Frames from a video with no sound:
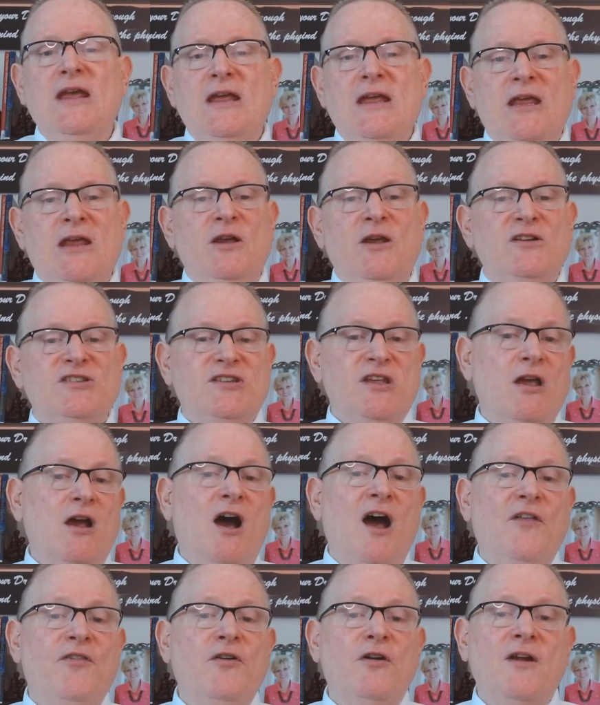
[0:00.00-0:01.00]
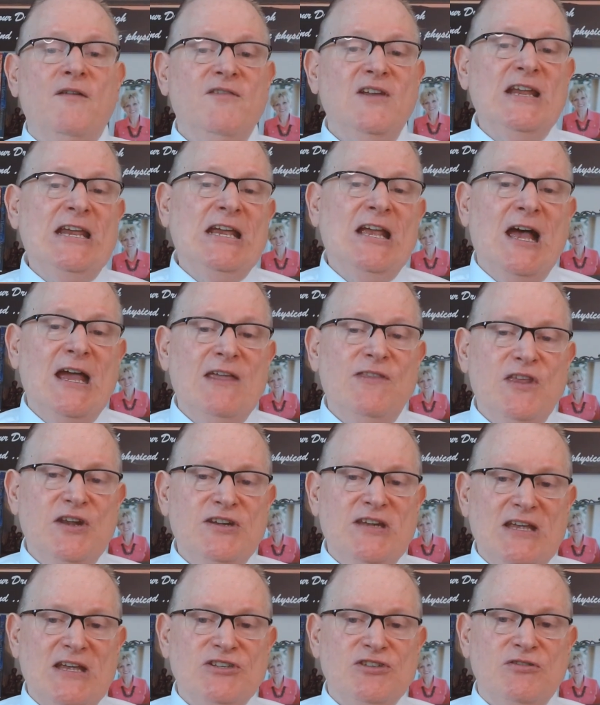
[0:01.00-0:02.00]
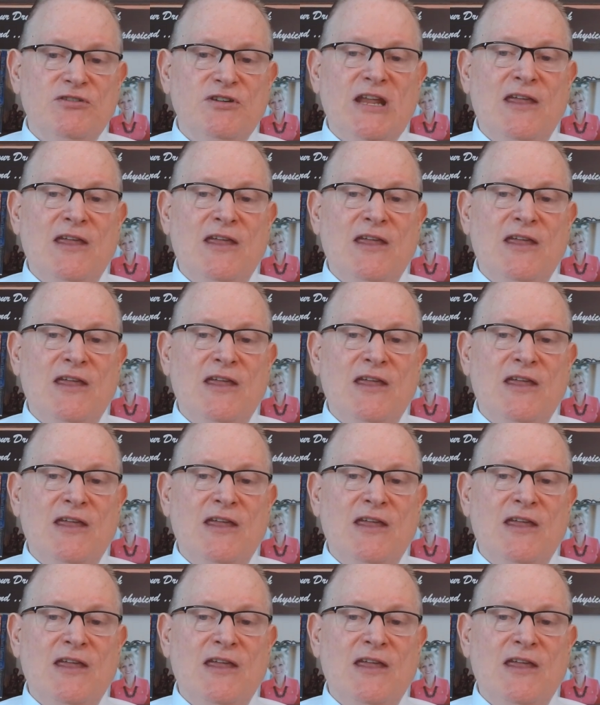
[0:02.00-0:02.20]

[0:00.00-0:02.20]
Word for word: He was the author of Lehi in the Desert